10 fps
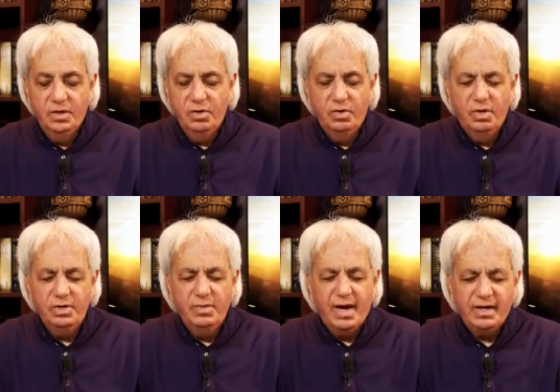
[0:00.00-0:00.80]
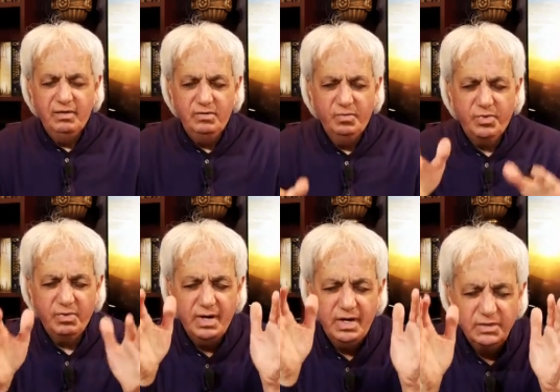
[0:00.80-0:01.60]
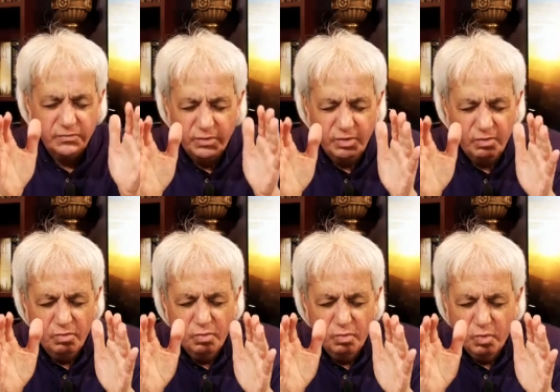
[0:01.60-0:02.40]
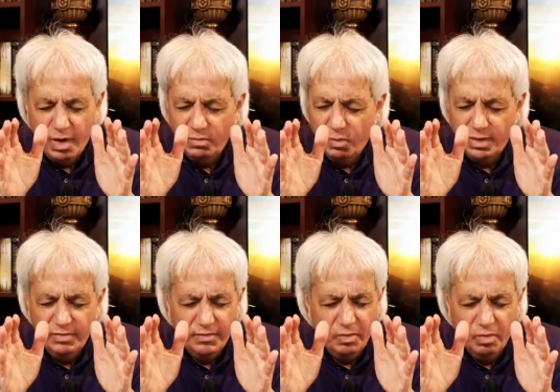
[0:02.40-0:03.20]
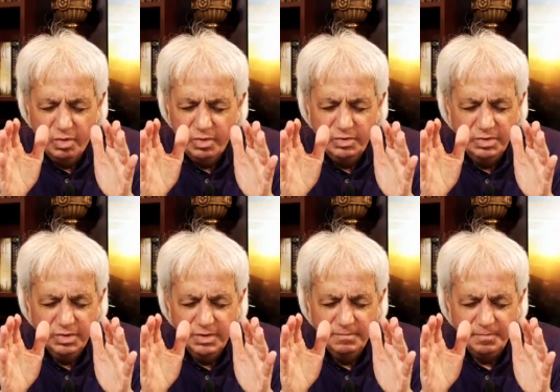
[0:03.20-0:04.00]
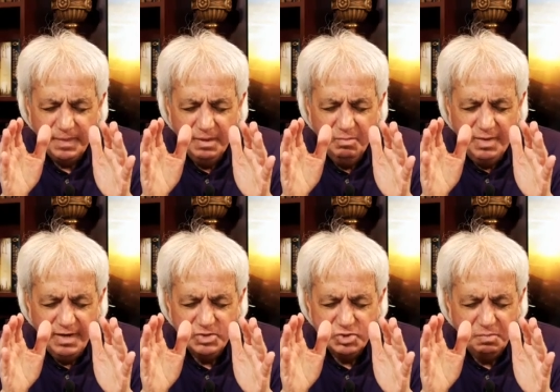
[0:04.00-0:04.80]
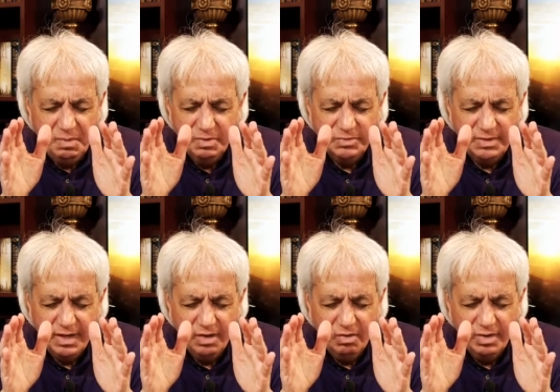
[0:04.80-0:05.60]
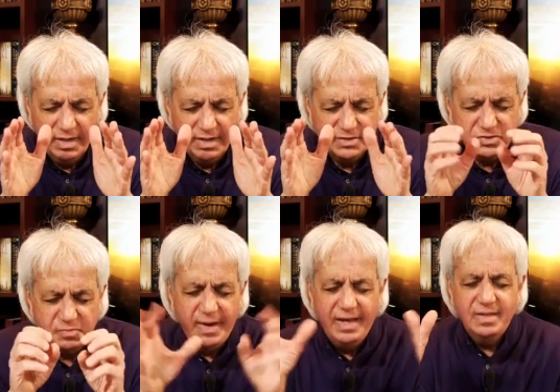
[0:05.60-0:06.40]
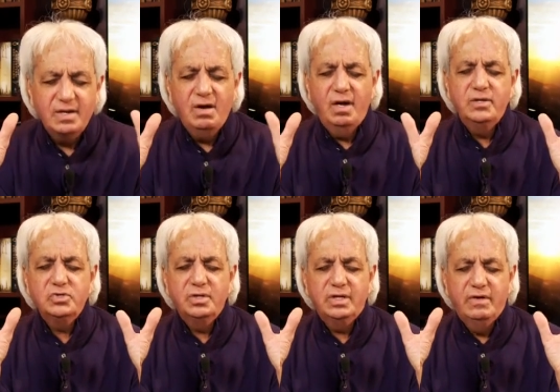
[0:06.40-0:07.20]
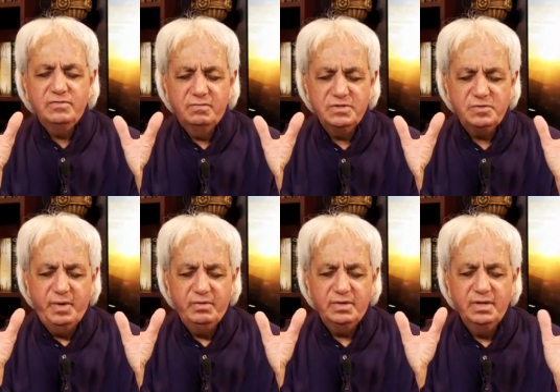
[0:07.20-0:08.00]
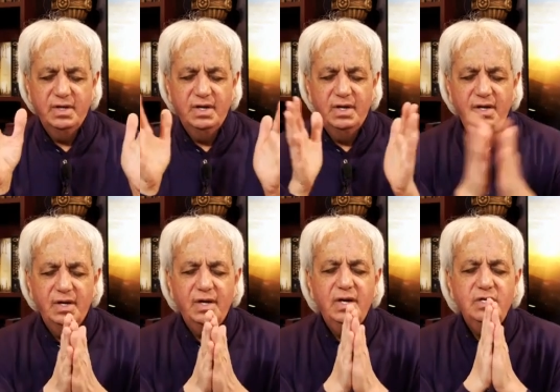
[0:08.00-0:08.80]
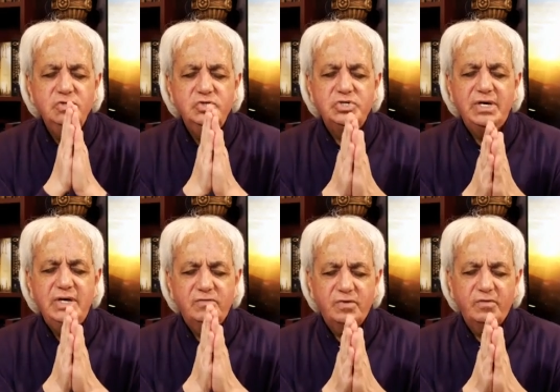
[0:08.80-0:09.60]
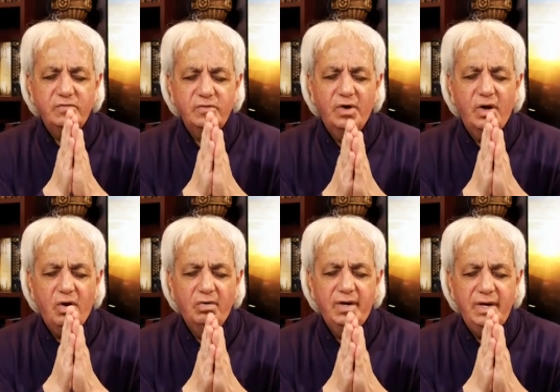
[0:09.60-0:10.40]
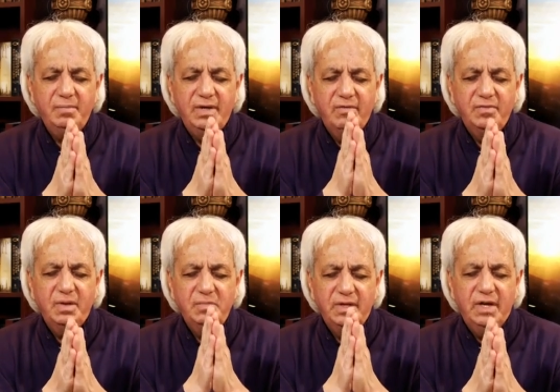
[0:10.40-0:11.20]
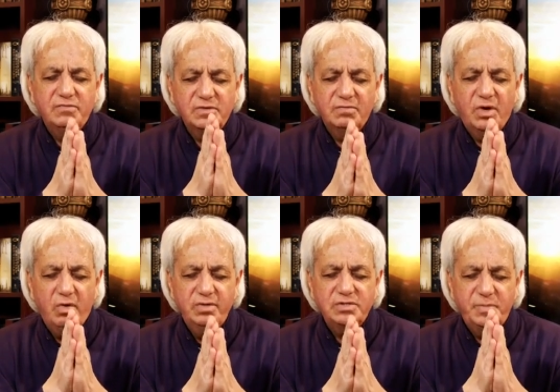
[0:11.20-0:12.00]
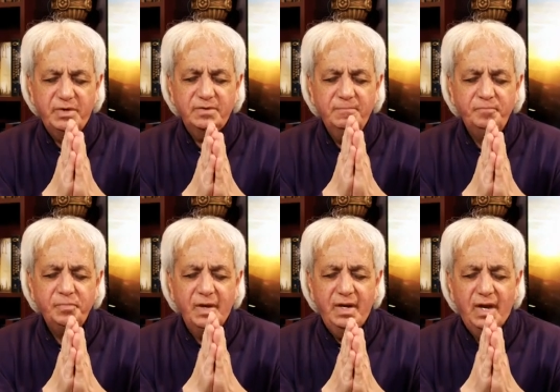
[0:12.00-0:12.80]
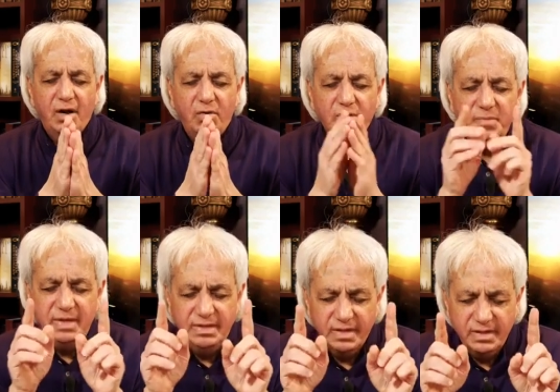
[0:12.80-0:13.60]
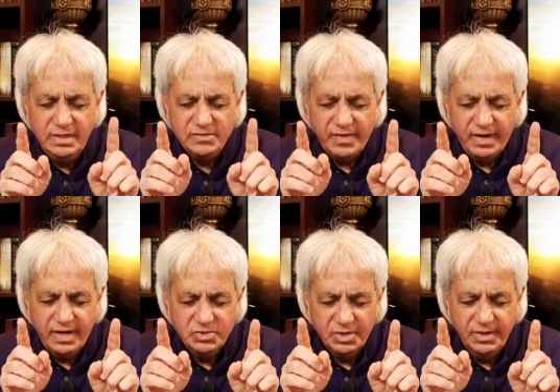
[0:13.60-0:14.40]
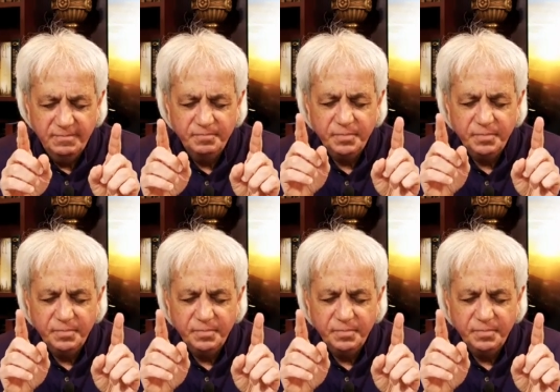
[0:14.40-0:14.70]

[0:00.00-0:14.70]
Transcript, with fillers: Lord, I give you praise for your wonderful word. Bless your people today, Lord, and expand their knowledge on the gifts of the Spirit. In Jesus' holy name, give them the gifts of the Holy Spirit. Now, Lord, meet their needs financially.